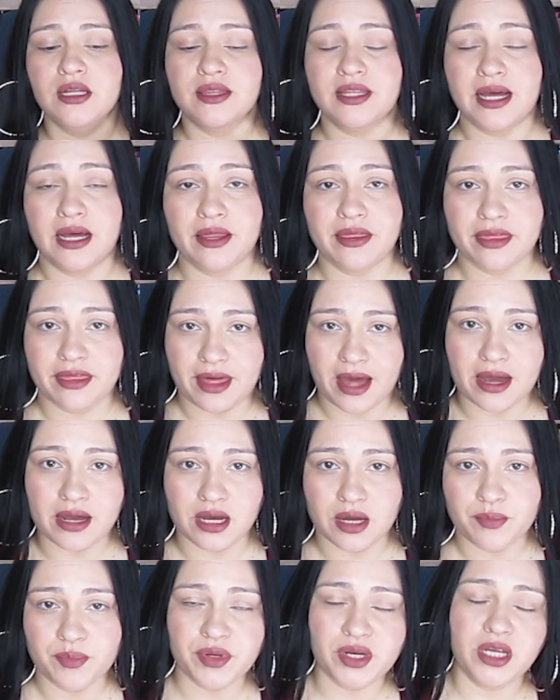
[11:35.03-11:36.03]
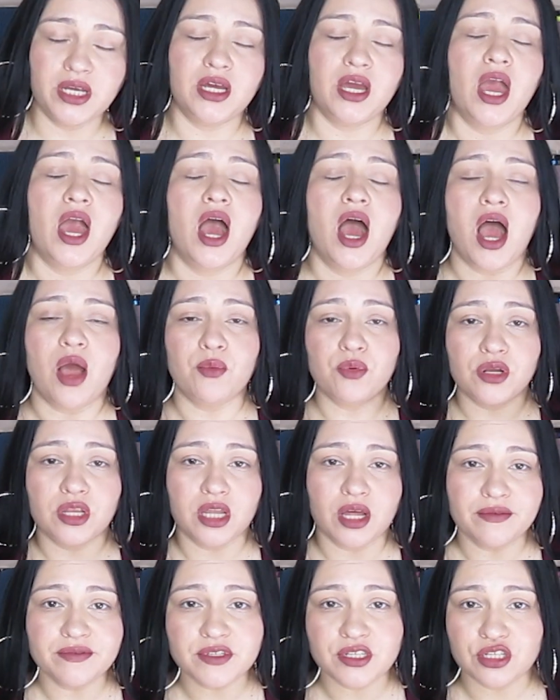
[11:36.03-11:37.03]
That company, I would
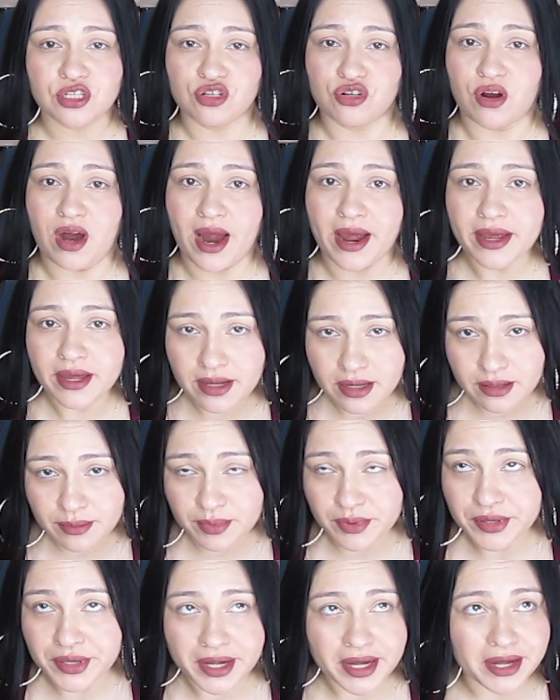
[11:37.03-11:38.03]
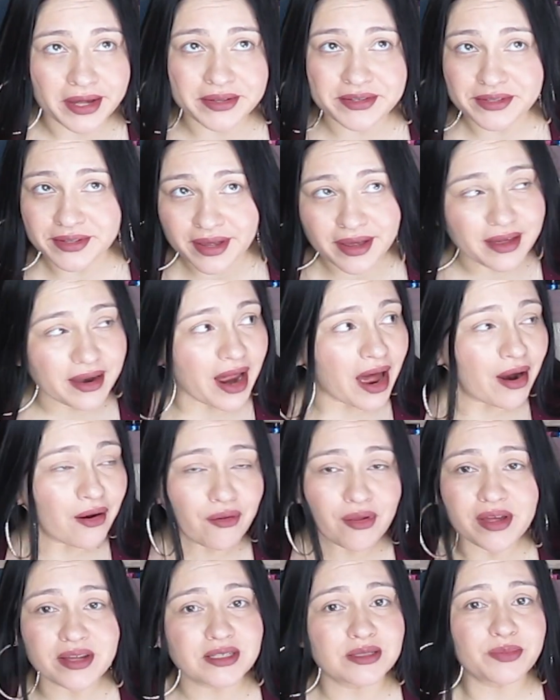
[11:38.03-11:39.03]
love to try it, but like I said, I
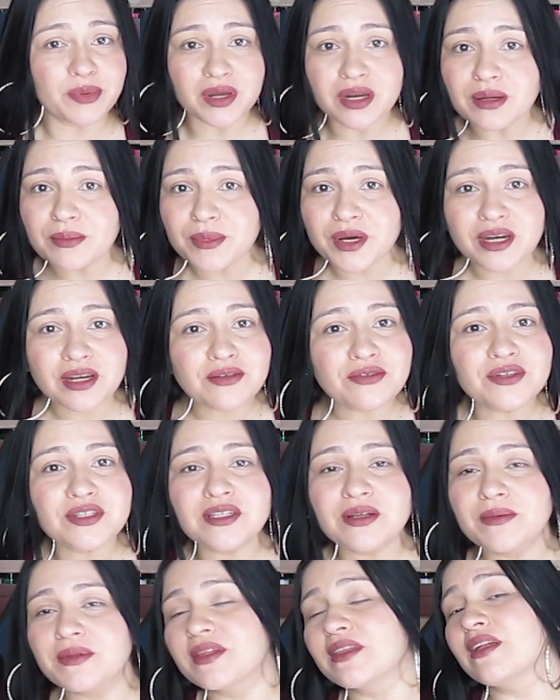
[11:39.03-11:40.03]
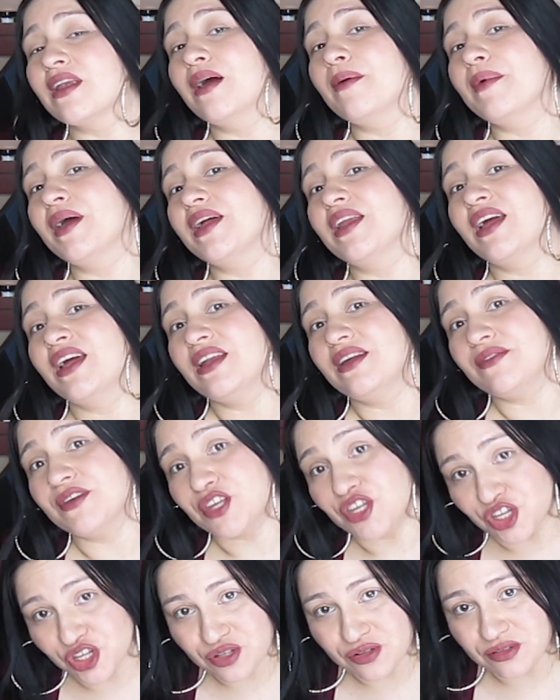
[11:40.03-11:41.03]
don't like spending money for something that I might not
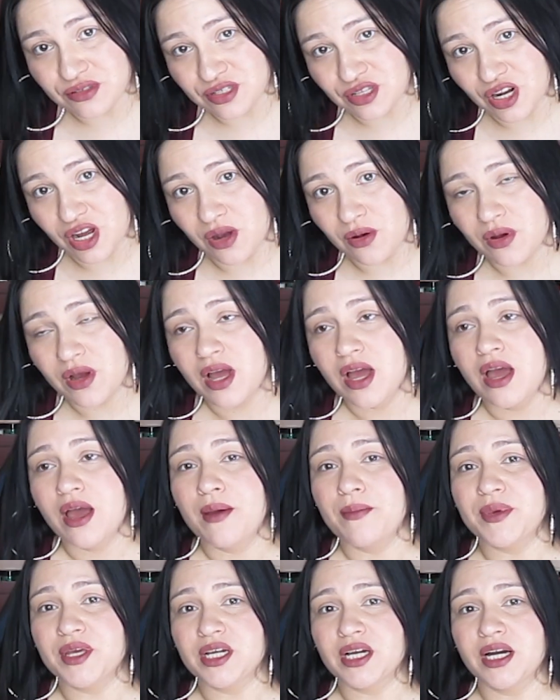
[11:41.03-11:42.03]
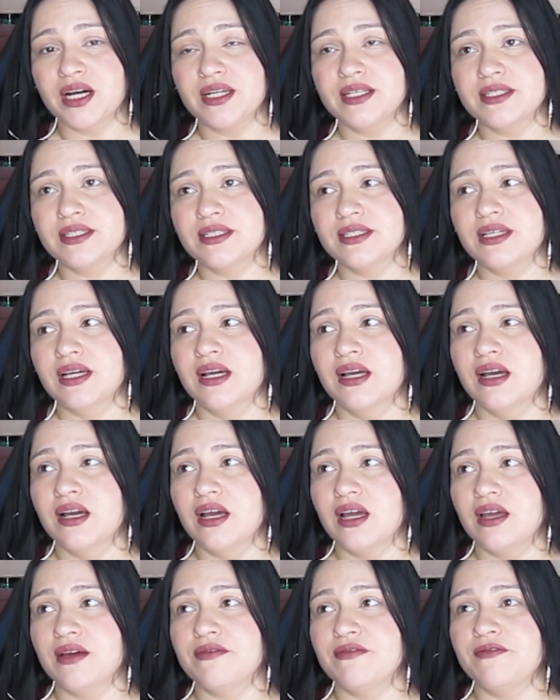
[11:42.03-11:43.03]
even use, you know, because
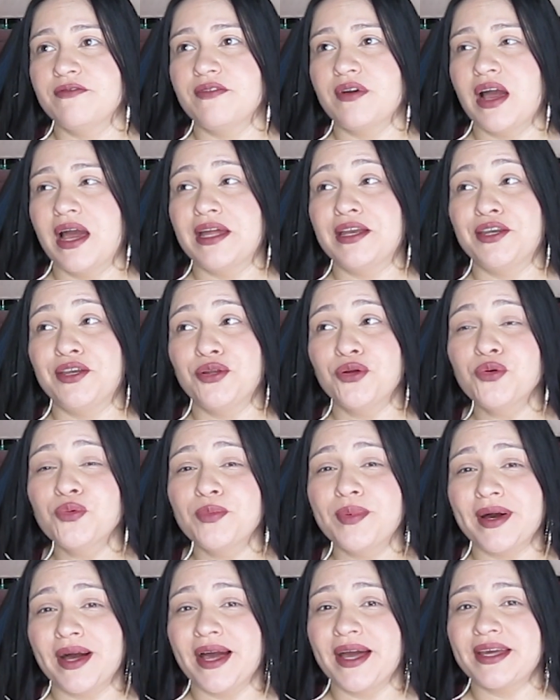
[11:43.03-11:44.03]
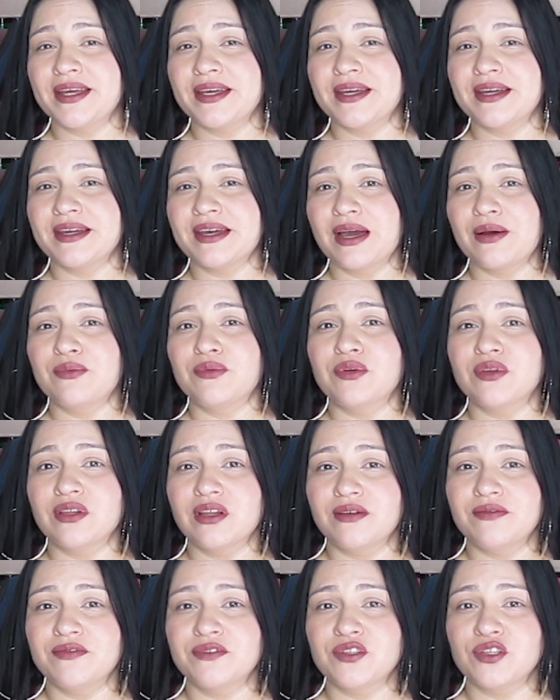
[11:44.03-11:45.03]
if I do buy it, I would
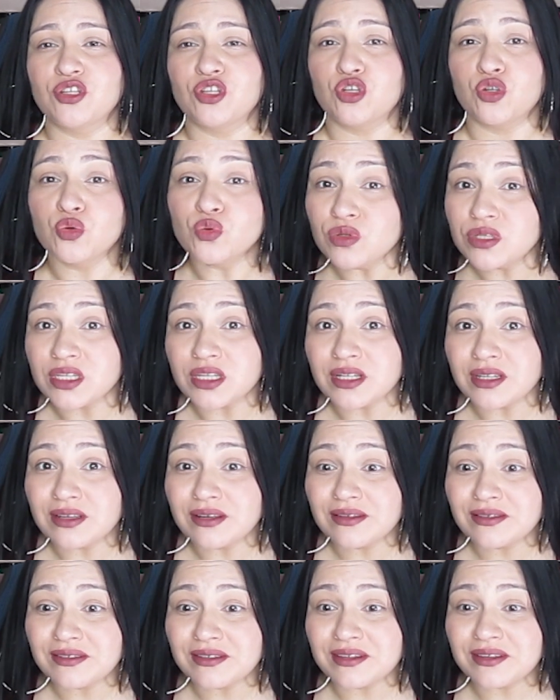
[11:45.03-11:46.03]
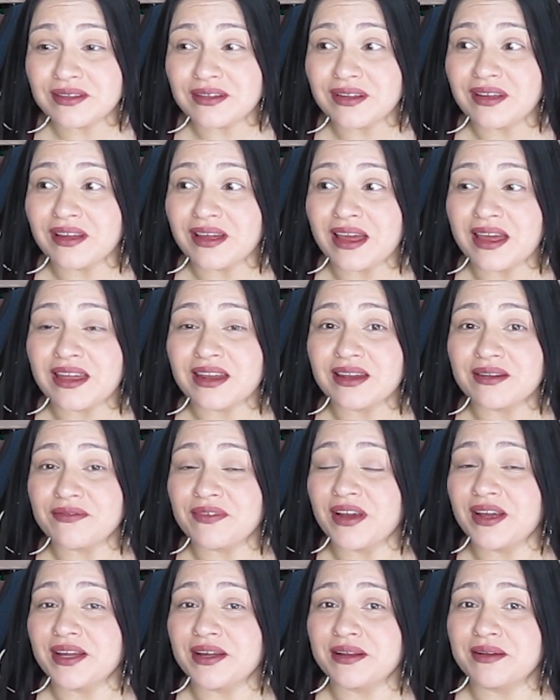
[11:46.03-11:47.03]
love to use it, and if
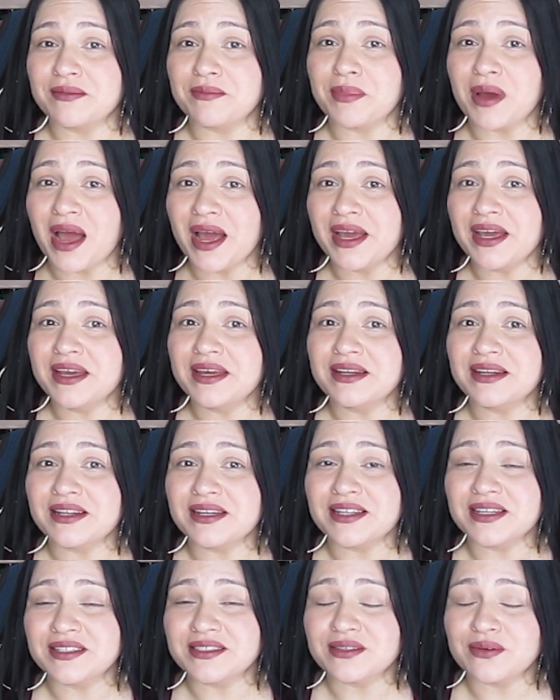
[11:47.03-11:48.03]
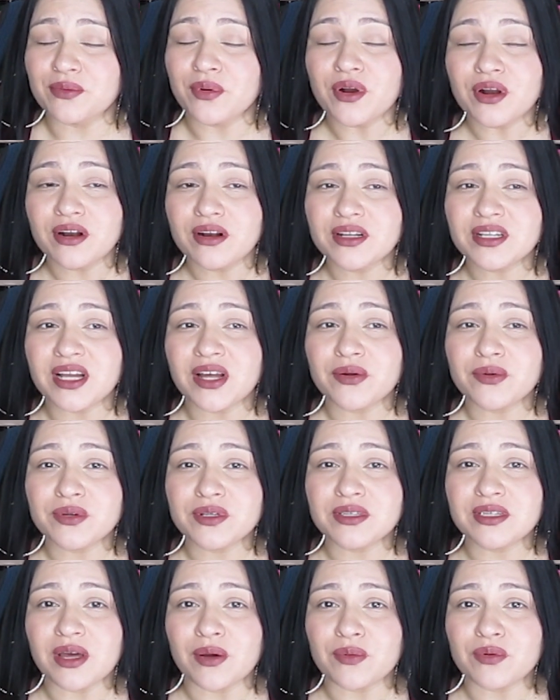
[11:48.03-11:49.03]
I buy it and it doesn't work,
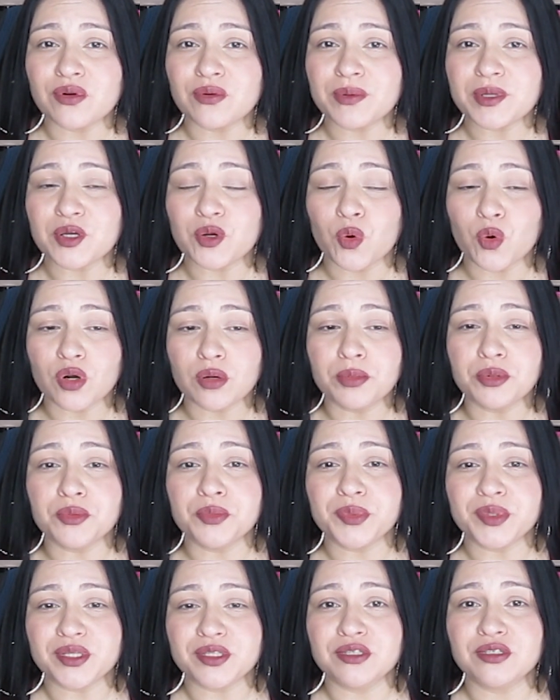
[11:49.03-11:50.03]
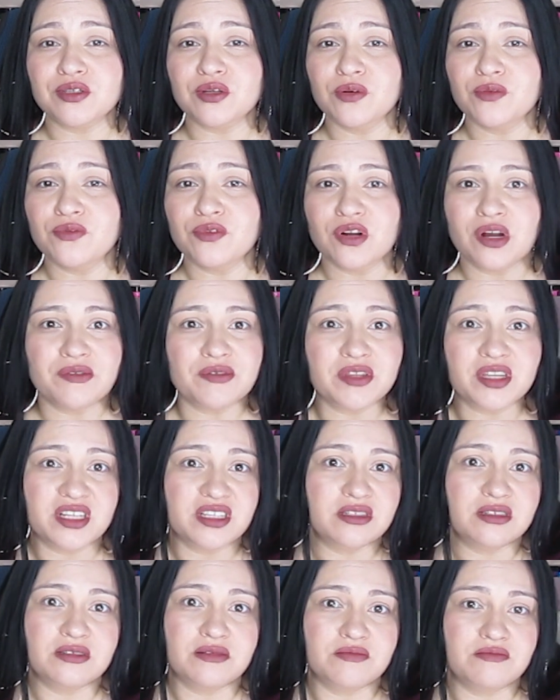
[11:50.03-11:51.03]
that would be horrible. But so far
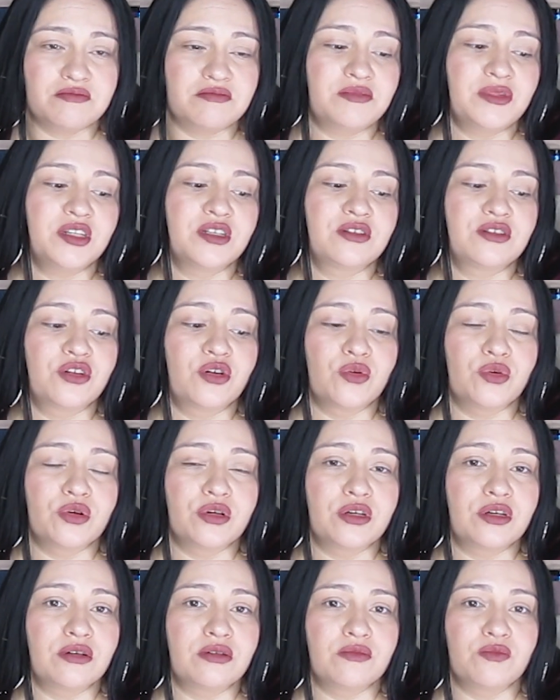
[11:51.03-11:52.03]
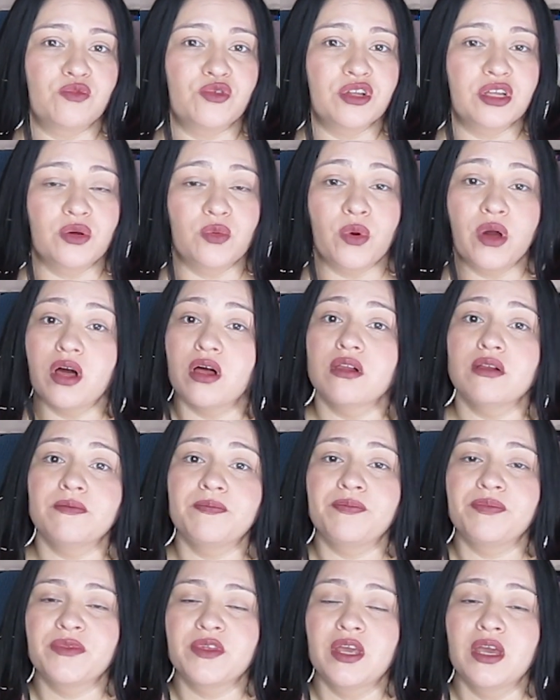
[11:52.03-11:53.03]
everything's been going really well,
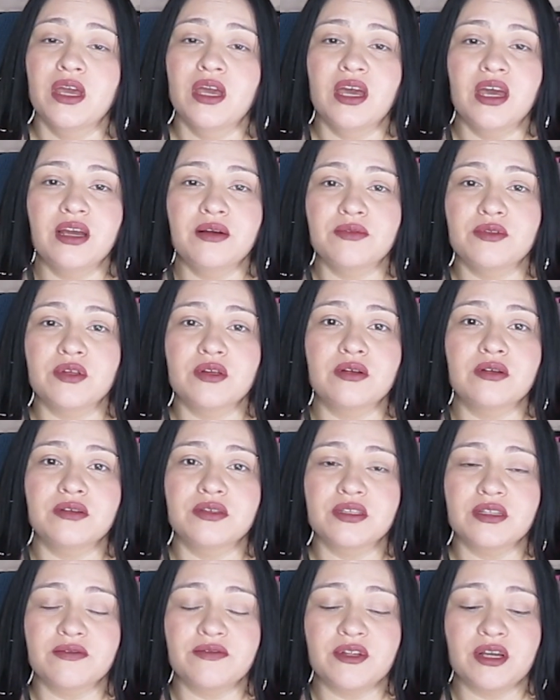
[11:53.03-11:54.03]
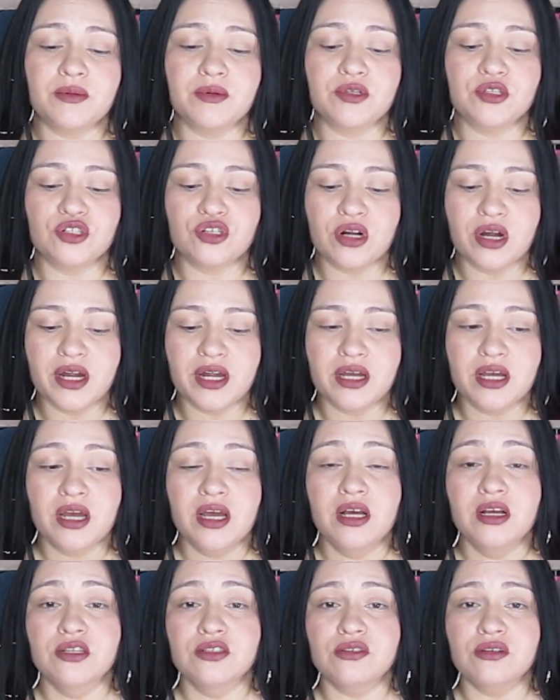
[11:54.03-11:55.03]
the stuff that I've been trying.
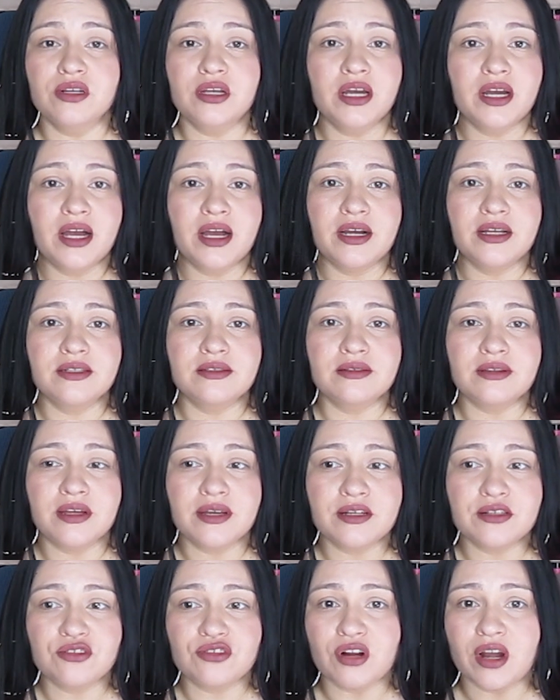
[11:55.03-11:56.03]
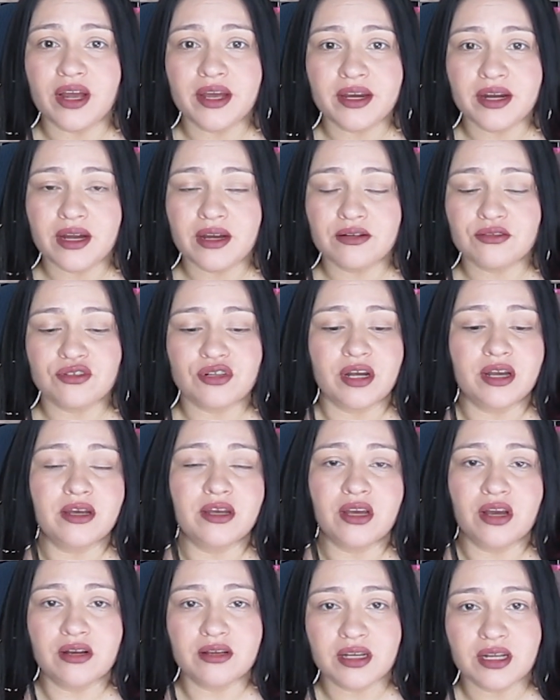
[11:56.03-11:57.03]
So yeah guys, like try it out, try
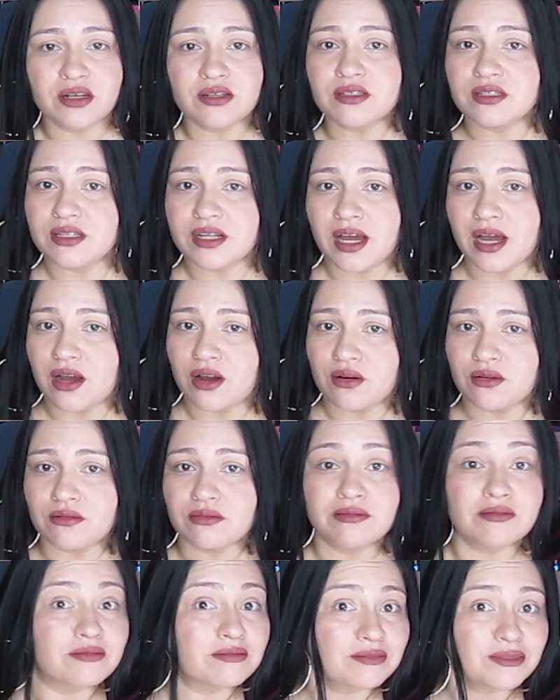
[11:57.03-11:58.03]
Young Nails now.